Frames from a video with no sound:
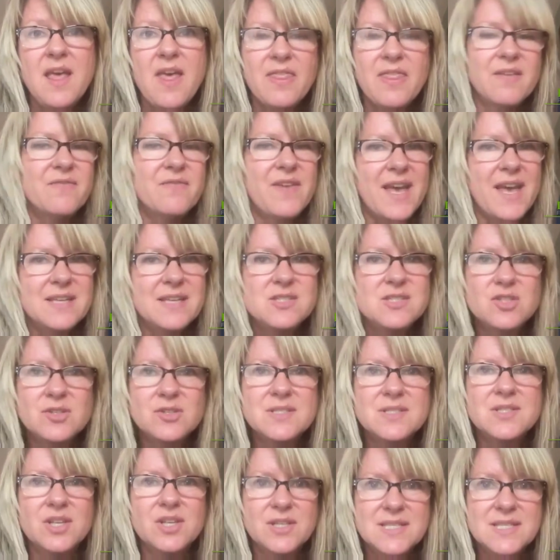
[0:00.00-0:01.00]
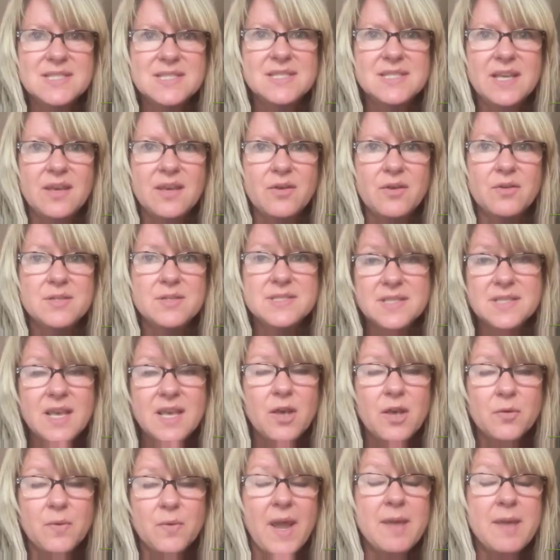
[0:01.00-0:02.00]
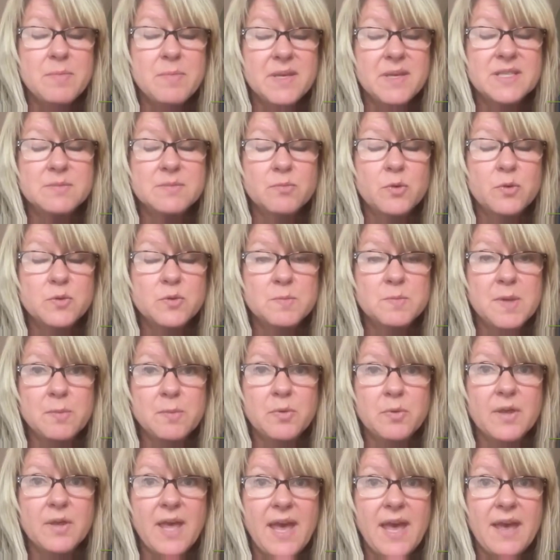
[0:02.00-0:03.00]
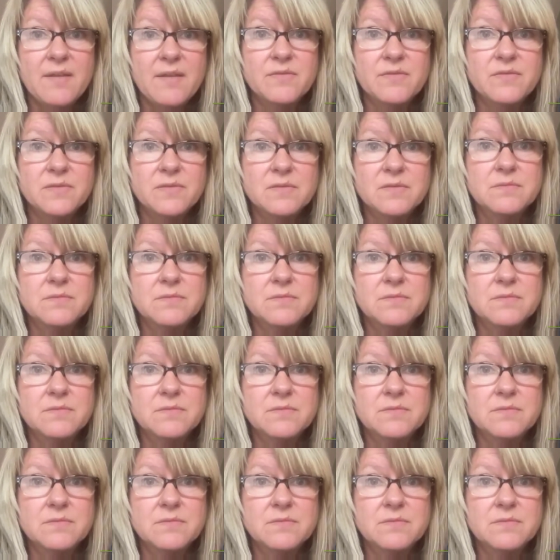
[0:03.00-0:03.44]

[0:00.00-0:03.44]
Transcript: the faster it's going to sell, right? Because most people have